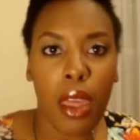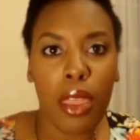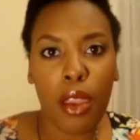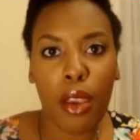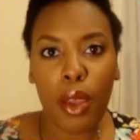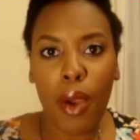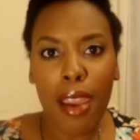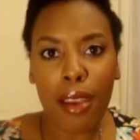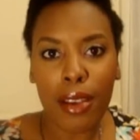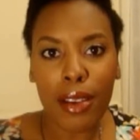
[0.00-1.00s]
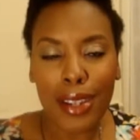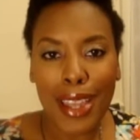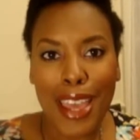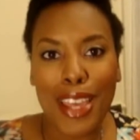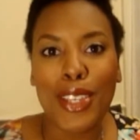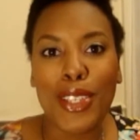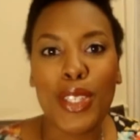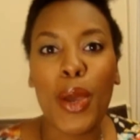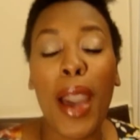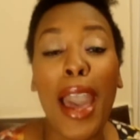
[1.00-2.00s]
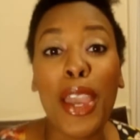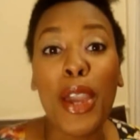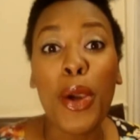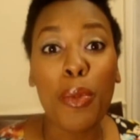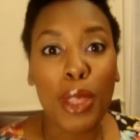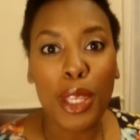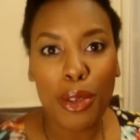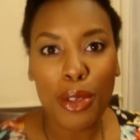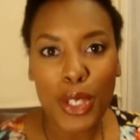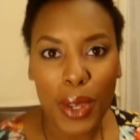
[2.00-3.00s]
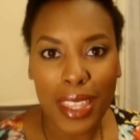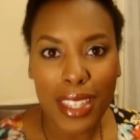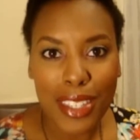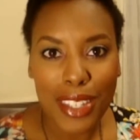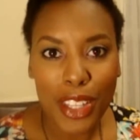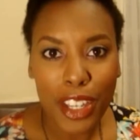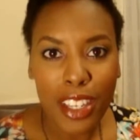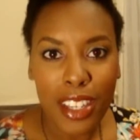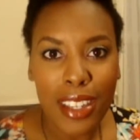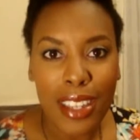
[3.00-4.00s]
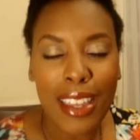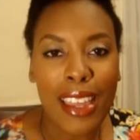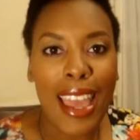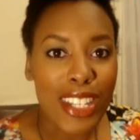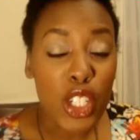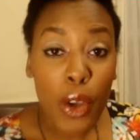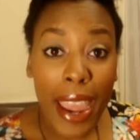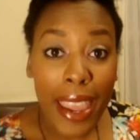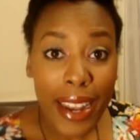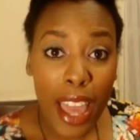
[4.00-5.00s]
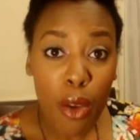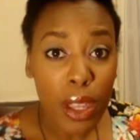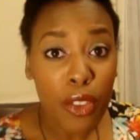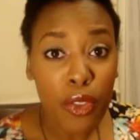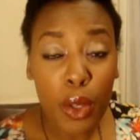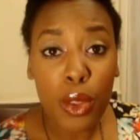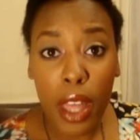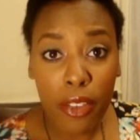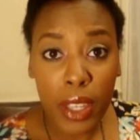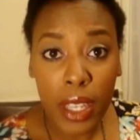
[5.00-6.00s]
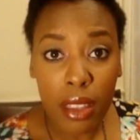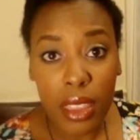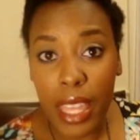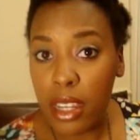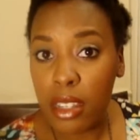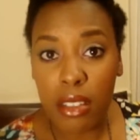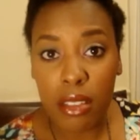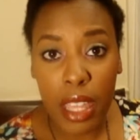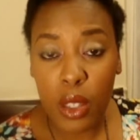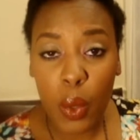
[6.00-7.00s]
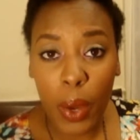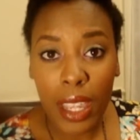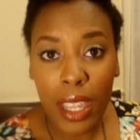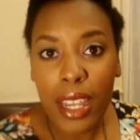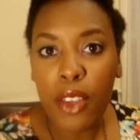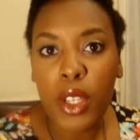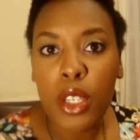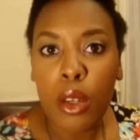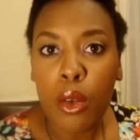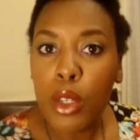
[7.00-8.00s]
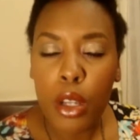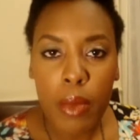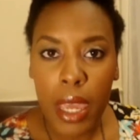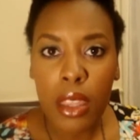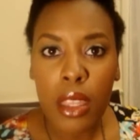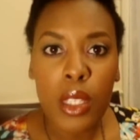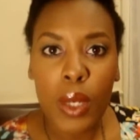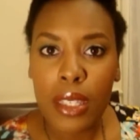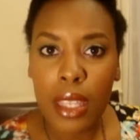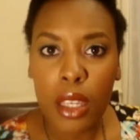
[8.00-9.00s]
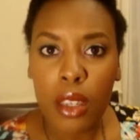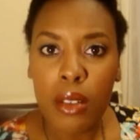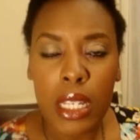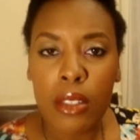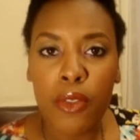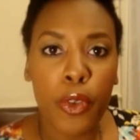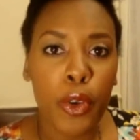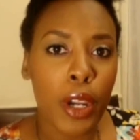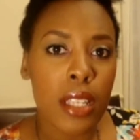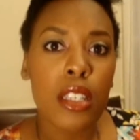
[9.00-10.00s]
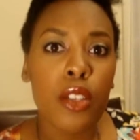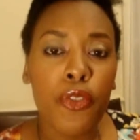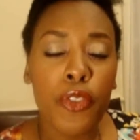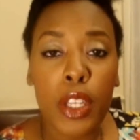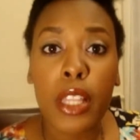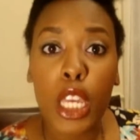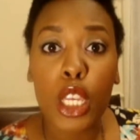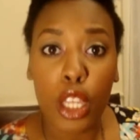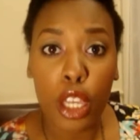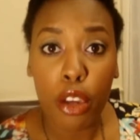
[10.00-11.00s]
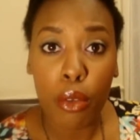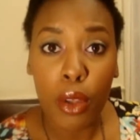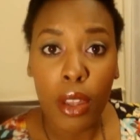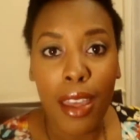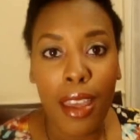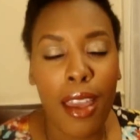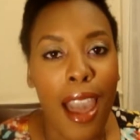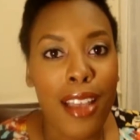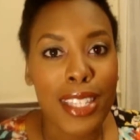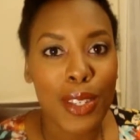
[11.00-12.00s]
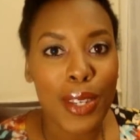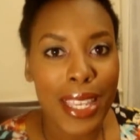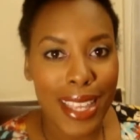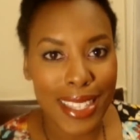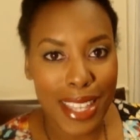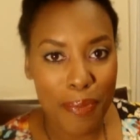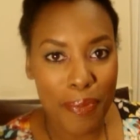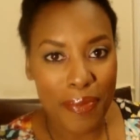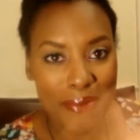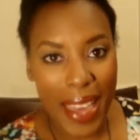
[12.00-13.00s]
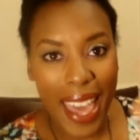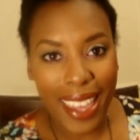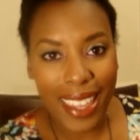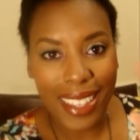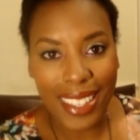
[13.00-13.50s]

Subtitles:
And there you are. So I hope that you enjoy this look. Try it out. If you love it, then that's great. And if you don't, make the tweaks that you need for it to feel like you. I'll see you guys next time. Bye.